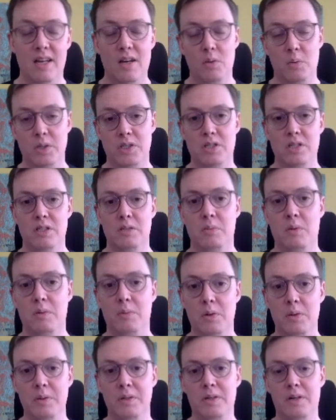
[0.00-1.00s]
which is what
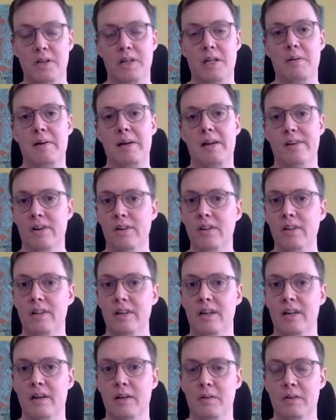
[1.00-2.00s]
we were talking about
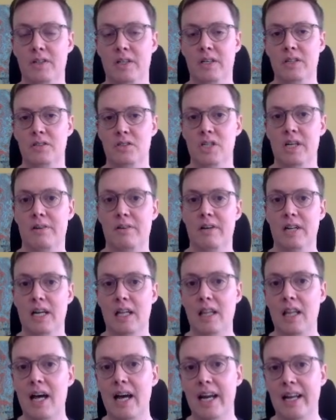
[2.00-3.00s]
earlier and could generate a
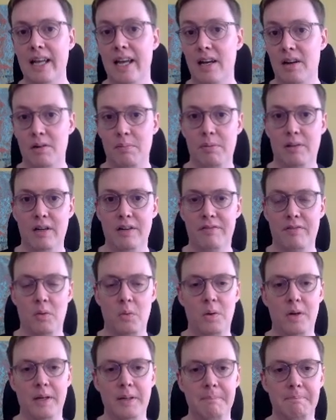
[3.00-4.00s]
lot of counterplay for
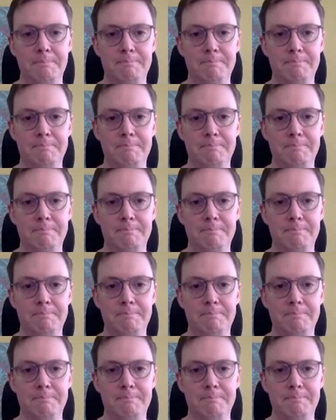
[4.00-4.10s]
white.